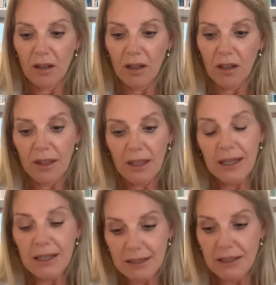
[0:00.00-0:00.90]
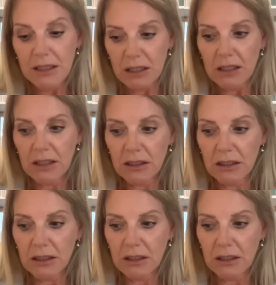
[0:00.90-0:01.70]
in the last year,